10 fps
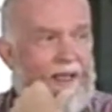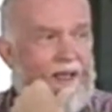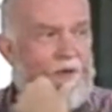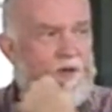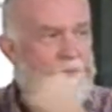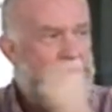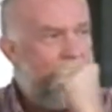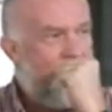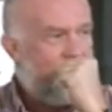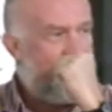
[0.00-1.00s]
And we spoke
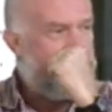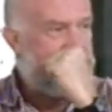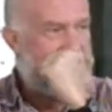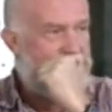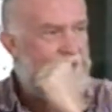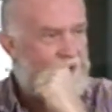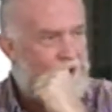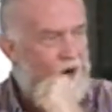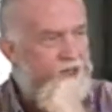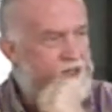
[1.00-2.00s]
about Jesus on the
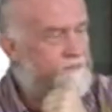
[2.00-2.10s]
cross,